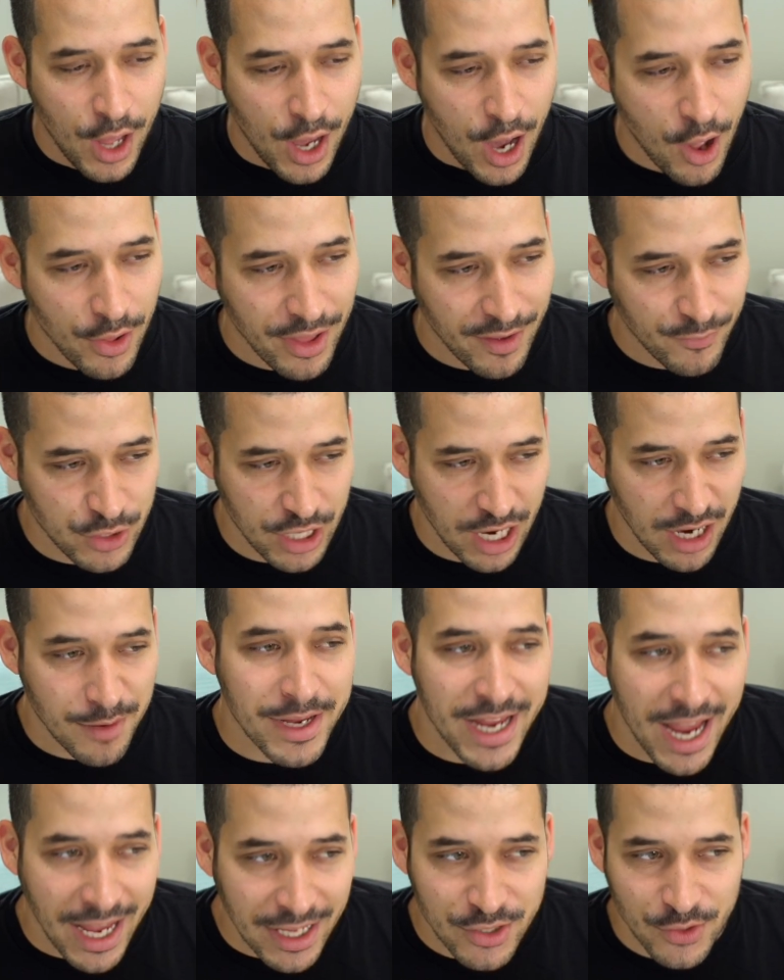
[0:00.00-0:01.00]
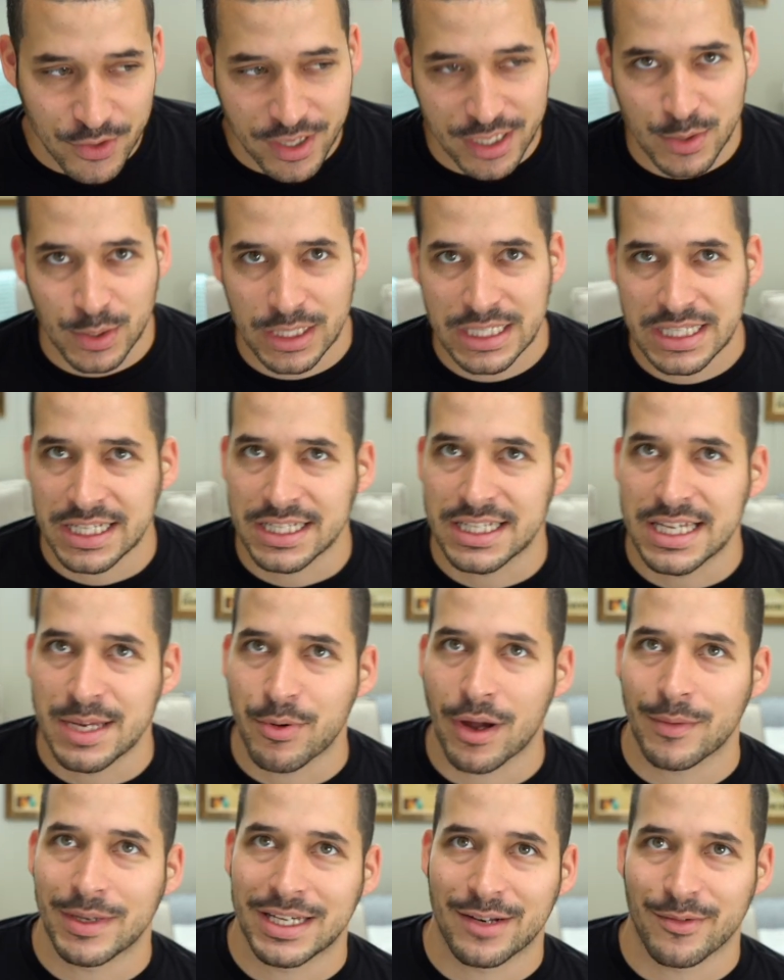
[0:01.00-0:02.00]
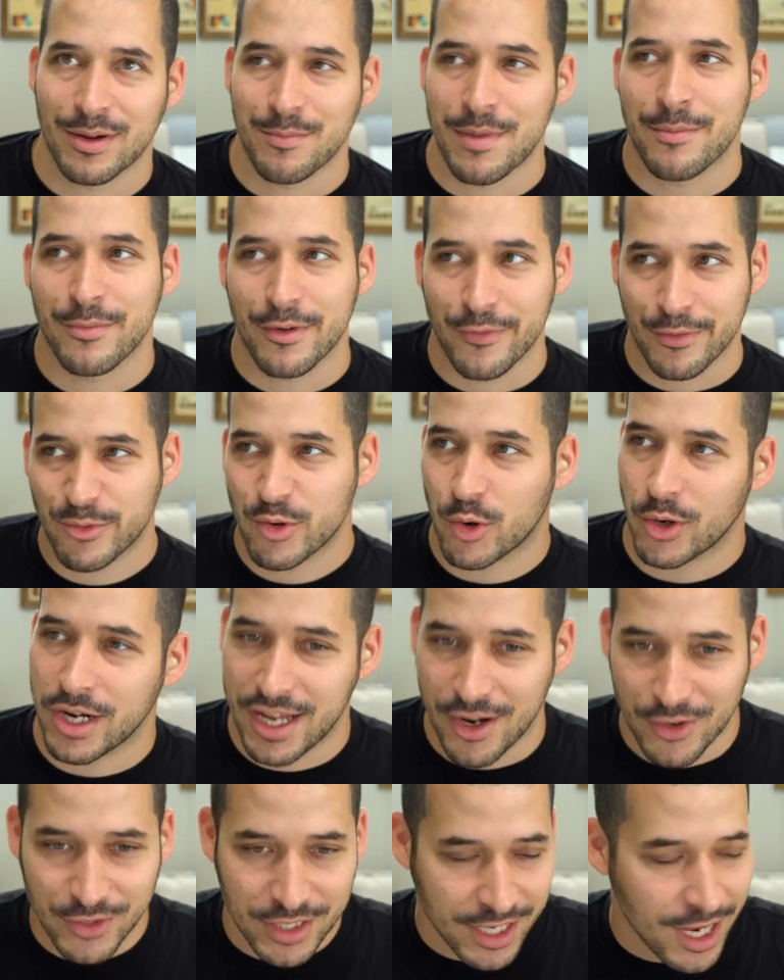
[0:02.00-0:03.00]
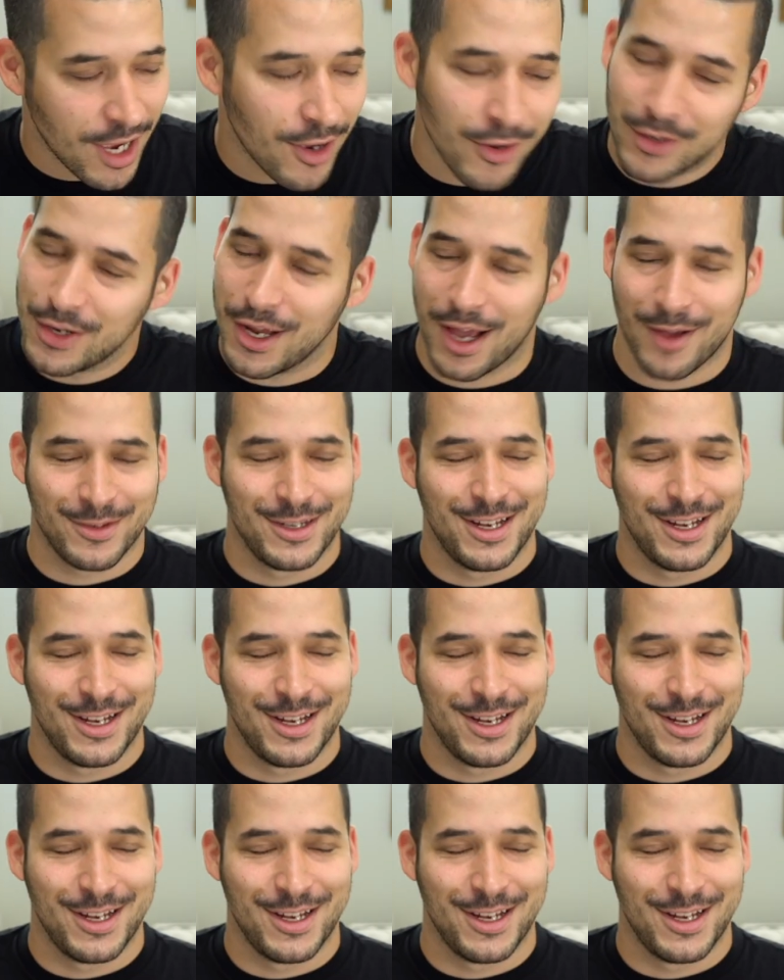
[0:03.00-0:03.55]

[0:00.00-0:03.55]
I'll have Jeremy answer this one since he probably can remember from 20 years ago. No,